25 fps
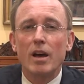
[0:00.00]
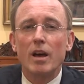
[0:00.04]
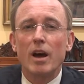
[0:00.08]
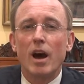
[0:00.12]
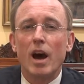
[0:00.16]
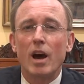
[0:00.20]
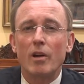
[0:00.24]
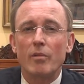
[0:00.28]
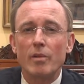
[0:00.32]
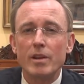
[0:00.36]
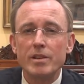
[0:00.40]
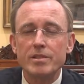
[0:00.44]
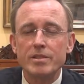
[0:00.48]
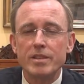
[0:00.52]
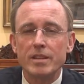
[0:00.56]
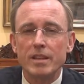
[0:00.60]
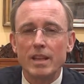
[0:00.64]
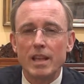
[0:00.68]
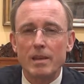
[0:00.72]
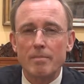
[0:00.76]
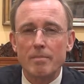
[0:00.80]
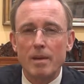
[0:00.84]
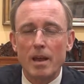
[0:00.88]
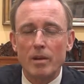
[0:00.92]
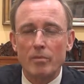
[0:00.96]
I
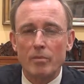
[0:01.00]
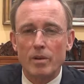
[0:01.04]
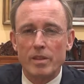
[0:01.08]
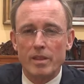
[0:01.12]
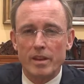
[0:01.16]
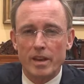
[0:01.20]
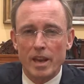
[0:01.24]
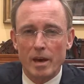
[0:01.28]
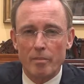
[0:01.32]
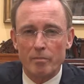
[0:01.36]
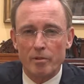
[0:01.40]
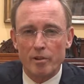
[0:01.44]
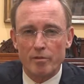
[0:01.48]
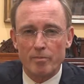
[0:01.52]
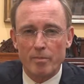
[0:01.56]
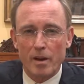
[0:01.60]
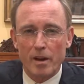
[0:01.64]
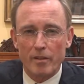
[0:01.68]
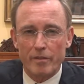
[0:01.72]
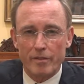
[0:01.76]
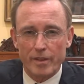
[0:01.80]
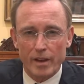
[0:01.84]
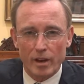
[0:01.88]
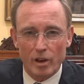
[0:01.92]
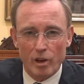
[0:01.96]
recently met with a number of
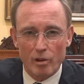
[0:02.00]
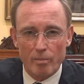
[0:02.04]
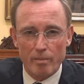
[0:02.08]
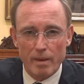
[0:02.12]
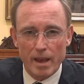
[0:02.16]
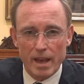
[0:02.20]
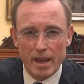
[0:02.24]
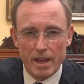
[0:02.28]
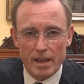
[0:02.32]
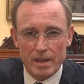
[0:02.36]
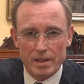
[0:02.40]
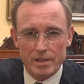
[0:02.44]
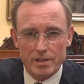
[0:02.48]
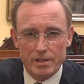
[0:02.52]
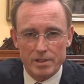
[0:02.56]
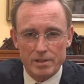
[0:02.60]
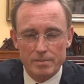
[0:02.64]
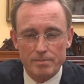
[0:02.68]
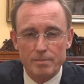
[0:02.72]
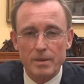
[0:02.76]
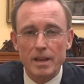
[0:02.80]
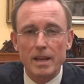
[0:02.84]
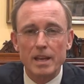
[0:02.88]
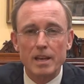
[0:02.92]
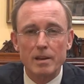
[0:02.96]
my fellow
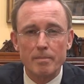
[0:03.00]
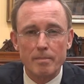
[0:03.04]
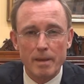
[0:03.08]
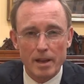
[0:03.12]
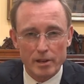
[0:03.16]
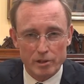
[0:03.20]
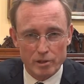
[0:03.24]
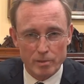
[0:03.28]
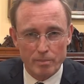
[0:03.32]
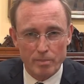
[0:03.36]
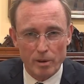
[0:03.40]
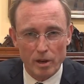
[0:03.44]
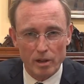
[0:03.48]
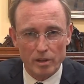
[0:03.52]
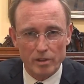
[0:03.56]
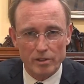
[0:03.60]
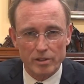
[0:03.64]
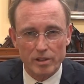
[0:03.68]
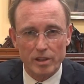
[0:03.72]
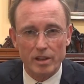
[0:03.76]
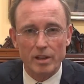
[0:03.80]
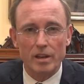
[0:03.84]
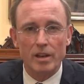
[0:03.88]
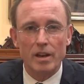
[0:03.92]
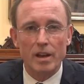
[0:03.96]
mayors, inner
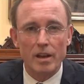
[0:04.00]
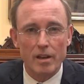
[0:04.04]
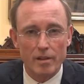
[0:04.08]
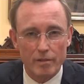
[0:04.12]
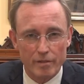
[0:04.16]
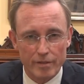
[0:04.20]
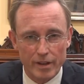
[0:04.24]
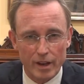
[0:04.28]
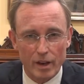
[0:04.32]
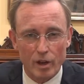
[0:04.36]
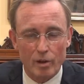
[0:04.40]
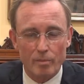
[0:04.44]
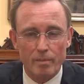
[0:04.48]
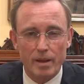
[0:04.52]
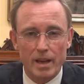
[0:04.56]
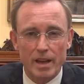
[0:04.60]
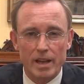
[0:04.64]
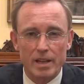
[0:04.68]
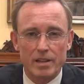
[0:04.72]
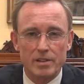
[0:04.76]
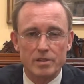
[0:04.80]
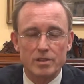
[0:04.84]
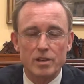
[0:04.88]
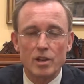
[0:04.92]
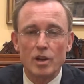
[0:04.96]
metropolitan fellow
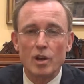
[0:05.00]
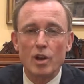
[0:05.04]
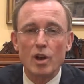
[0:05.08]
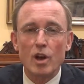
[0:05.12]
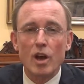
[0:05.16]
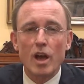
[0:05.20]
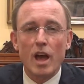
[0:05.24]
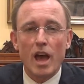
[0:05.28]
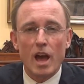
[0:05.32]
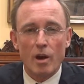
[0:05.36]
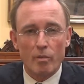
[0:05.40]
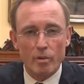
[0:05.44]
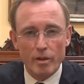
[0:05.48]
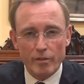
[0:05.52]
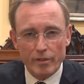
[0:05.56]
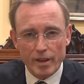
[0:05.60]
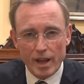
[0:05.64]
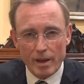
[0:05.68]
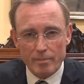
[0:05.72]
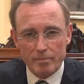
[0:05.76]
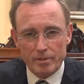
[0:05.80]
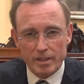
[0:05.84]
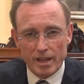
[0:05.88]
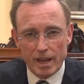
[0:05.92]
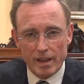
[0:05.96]
mayors, and we've
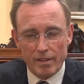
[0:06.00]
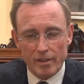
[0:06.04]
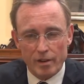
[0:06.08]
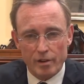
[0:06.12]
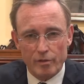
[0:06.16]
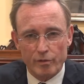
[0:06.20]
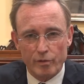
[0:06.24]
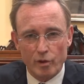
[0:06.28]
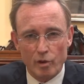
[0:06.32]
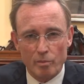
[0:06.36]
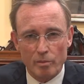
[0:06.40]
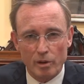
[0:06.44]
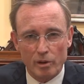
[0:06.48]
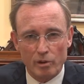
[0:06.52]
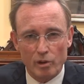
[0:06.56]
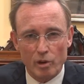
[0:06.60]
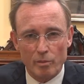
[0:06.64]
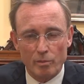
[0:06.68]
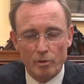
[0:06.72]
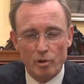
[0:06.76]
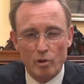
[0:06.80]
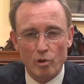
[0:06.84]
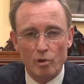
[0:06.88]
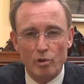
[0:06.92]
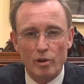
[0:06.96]
come together to form a
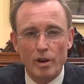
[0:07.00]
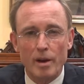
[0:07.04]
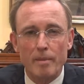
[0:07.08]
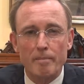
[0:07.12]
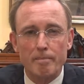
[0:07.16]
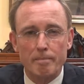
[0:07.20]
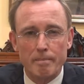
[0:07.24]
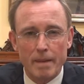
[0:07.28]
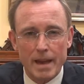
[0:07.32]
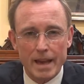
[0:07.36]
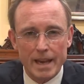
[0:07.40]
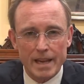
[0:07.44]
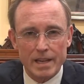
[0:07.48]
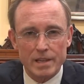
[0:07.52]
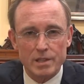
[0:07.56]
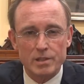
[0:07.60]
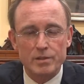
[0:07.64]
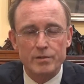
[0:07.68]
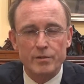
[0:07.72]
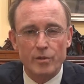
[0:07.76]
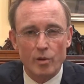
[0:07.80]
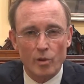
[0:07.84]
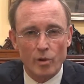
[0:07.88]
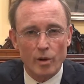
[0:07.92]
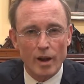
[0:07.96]
group called
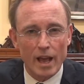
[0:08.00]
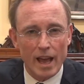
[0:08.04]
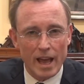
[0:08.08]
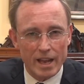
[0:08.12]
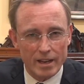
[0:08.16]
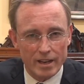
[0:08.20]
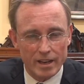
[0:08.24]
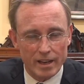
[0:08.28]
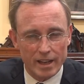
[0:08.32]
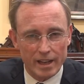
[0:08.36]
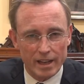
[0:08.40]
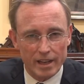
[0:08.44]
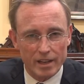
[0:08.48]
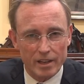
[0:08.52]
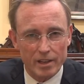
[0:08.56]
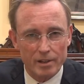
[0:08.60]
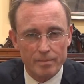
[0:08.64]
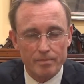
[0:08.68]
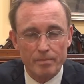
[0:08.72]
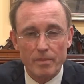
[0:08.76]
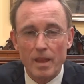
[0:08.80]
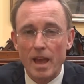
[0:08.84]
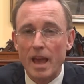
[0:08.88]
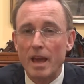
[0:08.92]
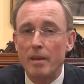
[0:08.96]
Mayors for Adelink.
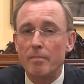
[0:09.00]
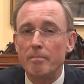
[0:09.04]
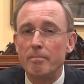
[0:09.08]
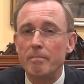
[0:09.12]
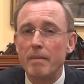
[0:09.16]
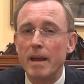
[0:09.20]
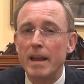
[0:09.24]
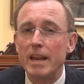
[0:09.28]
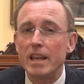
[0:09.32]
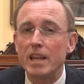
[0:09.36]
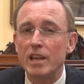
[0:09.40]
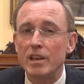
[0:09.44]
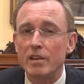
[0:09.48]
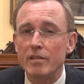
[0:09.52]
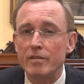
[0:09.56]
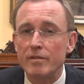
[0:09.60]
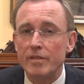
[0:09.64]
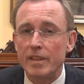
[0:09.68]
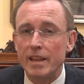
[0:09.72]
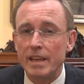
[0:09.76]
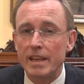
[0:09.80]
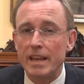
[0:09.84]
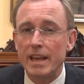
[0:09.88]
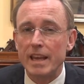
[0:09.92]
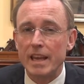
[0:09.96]
And many of
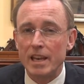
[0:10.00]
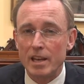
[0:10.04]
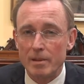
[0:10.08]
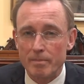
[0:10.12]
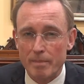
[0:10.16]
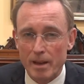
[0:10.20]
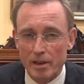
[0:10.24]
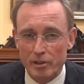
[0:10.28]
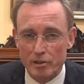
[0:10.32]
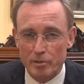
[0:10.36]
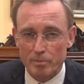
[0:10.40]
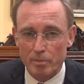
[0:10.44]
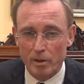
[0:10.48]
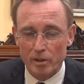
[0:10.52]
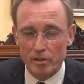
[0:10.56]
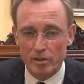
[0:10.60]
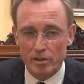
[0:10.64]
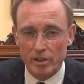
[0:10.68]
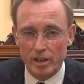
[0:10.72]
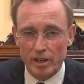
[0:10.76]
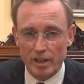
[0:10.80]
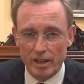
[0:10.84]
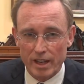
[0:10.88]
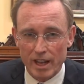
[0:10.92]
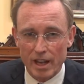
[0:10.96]
the inner
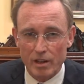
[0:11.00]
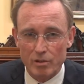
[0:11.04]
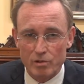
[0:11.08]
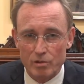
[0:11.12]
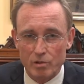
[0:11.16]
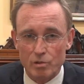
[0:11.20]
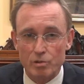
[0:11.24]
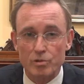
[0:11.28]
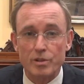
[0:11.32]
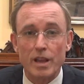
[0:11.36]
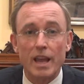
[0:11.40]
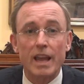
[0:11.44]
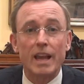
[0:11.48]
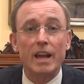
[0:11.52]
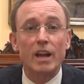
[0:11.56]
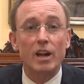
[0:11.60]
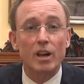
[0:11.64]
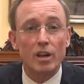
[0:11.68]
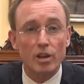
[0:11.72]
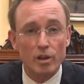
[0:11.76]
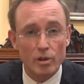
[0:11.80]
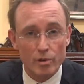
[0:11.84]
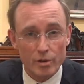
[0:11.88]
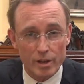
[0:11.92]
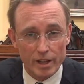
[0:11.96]
metropolitan councils,
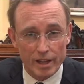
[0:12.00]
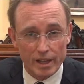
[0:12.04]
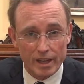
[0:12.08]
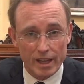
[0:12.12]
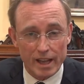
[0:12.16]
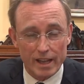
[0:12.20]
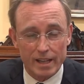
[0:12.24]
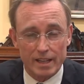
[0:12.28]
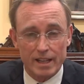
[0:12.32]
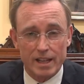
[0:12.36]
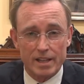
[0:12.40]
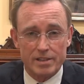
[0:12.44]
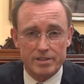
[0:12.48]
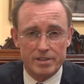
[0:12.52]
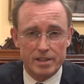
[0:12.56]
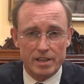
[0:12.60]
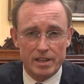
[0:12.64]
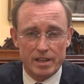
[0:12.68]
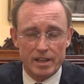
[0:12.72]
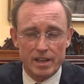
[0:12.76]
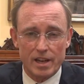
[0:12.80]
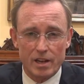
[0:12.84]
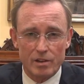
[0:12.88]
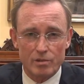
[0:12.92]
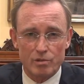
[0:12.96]
including Adelaide
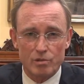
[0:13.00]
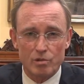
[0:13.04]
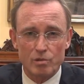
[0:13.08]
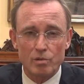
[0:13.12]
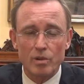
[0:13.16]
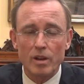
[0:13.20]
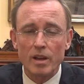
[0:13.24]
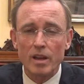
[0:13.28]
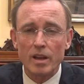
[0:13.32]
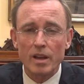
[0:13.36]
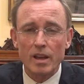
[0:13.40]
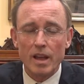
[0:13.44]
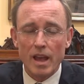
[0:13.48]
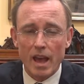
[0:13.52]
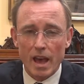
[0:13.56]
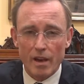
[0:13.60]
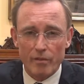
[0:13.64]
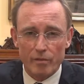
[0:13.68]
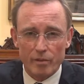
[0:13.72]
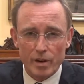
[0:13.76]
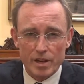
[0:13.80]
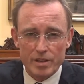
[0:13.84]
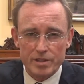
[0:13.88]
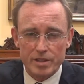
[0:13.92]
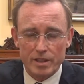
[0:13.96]
City Council,
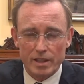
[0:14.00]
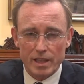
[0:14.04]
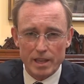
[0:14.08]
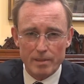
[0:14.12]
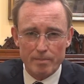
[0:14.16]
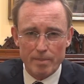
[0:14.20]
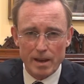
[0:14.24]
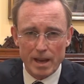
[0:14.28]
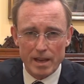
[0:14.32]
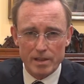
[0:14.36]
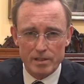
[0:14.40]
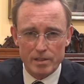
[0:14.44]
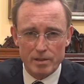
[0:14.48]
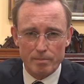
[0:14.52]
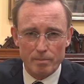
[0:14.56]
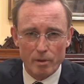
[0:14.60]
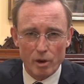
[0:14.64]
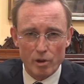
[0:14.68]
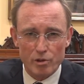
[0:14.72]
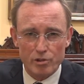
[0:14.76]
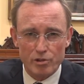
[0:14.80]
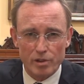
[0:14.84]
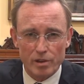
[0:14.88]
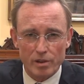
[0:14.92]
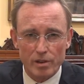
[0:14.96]
have recently passed a
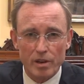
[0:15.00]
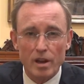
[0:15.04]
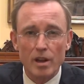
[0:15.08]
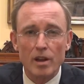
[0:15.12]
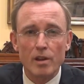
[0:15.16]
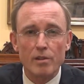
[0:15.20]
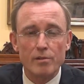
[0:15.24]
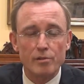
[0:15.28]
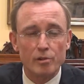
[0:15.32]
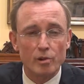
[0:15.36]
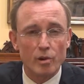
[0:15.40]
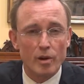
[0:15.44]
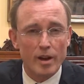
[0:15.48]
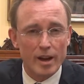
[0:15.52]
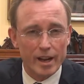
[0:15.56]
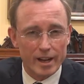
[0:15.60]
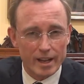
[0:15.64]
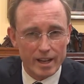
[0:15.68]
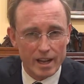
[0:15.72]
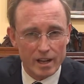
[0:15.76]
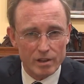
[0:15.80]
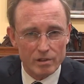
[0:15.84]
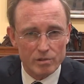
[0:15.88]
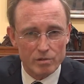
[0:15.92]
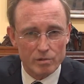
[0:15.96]
motion through our
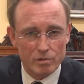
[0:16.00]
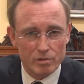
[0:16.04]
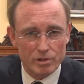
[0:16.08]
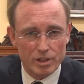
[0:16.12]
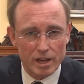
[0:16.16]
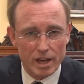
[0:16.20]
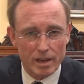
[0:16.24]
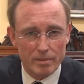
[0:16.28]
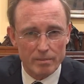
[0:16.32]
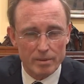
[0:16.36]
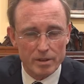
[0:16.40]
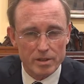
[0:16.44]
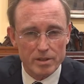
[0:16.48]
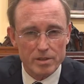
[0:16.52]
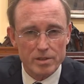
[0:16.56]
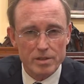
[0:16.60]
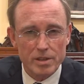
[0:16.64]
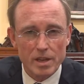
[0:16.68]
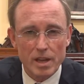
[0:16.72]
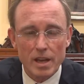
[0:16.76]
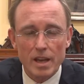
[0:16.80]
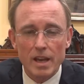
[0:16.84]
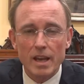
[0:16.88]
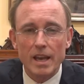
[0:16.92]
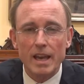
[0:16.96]
council
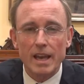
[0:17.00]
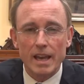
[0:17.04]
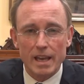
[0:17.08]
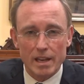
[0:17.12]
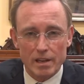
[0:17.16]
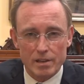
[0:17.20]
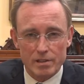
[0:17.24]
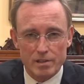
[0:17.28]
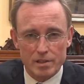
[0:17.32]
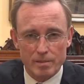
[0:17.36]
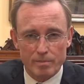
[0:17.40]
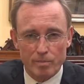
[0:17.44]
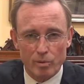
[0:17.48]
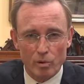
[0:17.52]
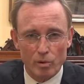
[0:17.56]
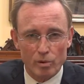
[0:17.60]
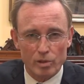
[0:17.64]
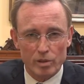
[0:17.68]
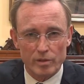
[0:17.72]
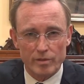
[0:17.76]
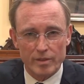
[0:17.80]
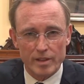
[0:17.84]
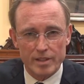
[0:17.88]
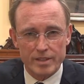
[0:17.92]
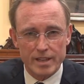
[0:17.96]
chambers in
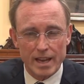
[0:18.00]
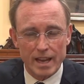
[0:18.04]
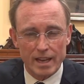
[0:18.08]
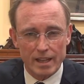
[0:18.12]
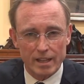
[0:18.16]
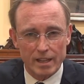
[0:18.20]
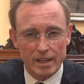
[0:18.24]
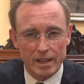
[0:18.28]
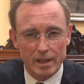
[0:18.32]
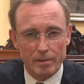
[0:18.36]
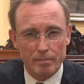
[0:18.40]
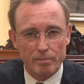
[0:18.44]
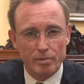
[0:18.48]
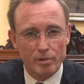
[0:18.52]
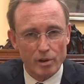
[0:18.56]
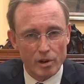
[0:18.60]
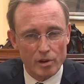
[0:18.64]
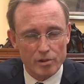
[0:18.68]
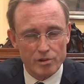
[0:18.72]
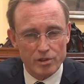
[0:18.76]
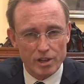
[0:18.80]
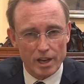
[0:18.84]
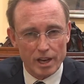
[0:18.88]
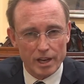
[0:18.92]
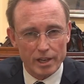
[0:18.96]
support of this Adelink
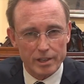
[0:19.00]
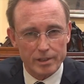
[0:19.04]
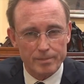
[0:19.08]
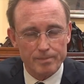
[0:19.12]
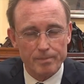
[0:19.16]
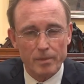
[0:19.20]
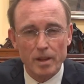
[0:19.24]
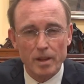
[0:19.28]
project.